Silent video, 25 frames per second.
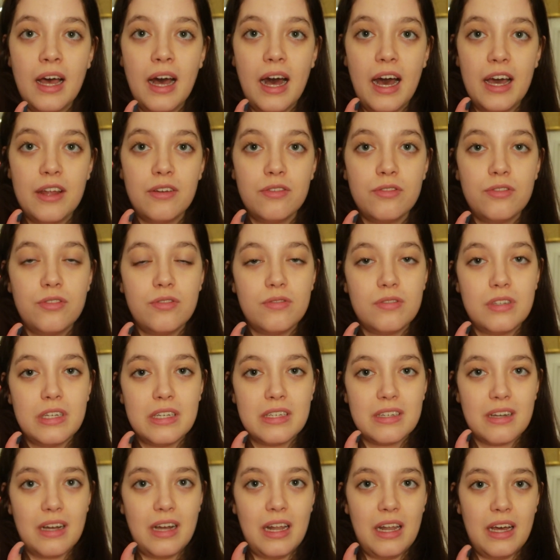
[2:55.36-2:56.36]
I don't use
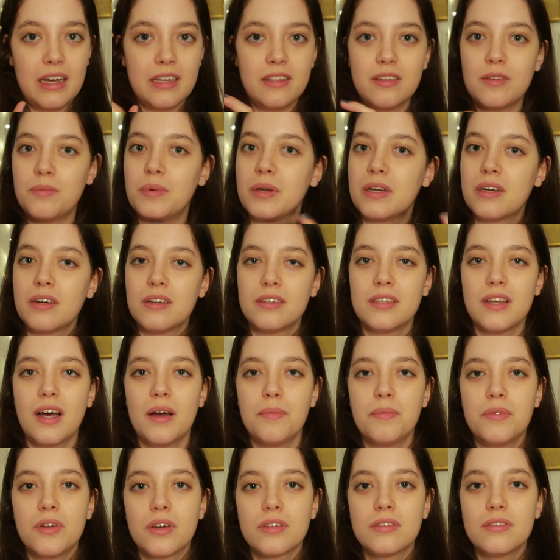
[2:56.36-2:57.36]
this highlighter because
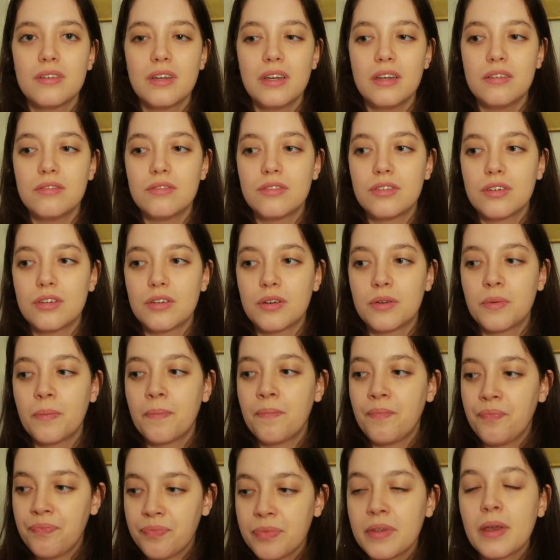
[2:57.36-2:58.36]
I'm not into
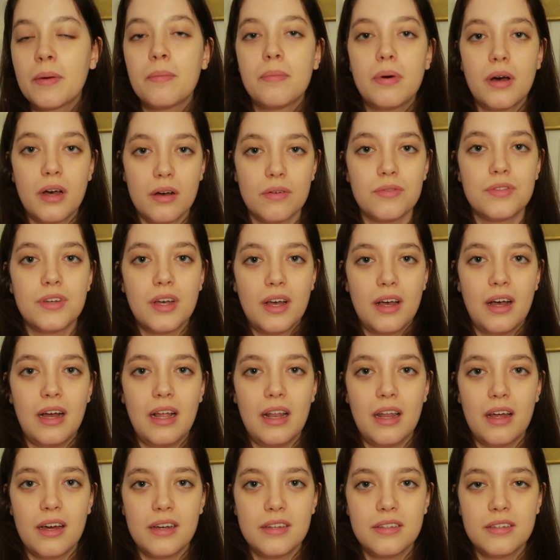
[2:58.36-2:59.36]
powder
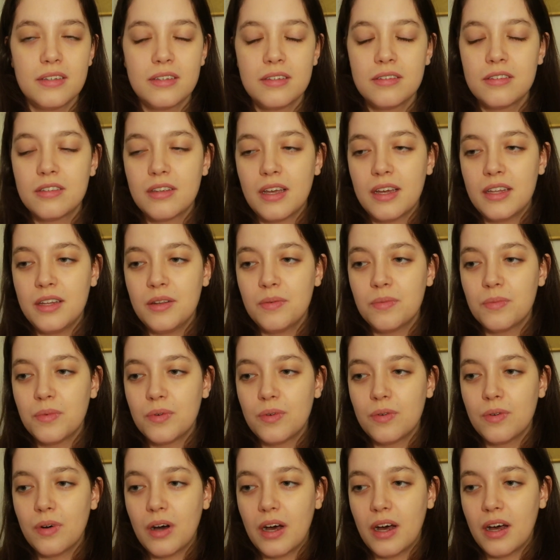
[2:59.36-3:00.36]
highlighters
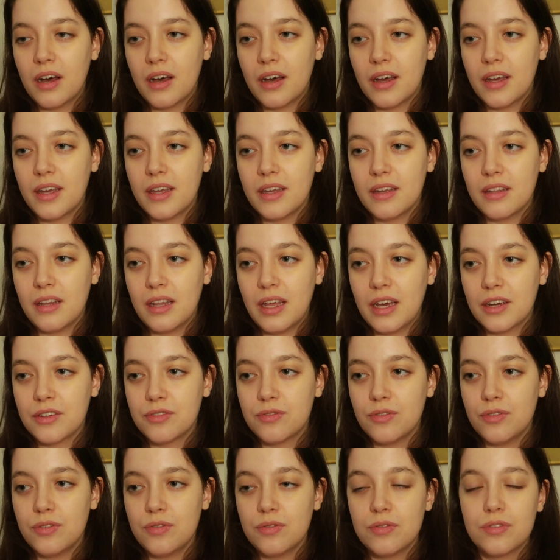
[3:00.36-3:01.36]
anymore. I like
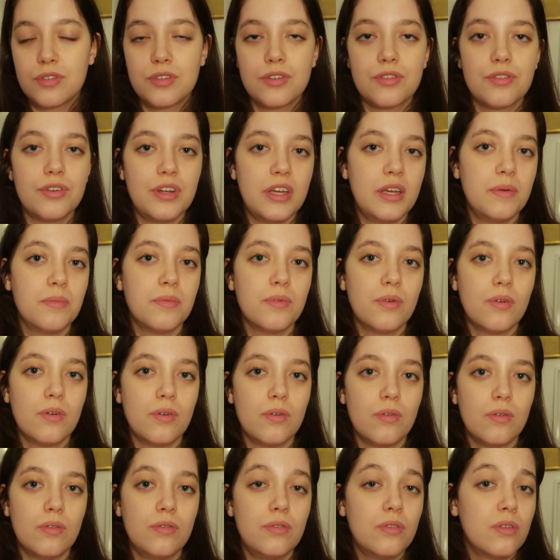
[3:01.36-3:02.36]
to use cream
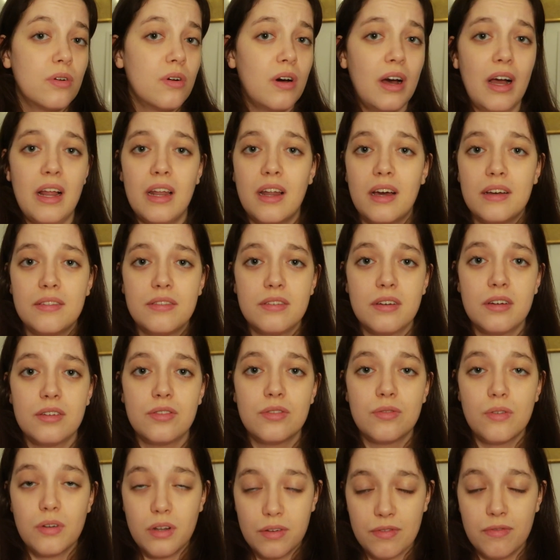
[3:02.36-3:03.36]
or no highlighter
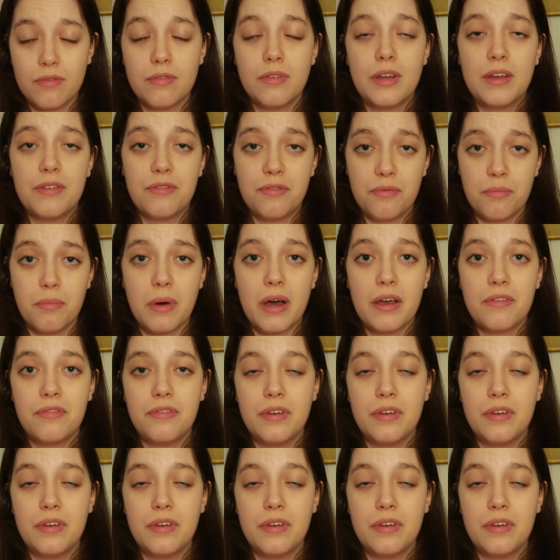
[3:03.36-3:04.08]
at all if my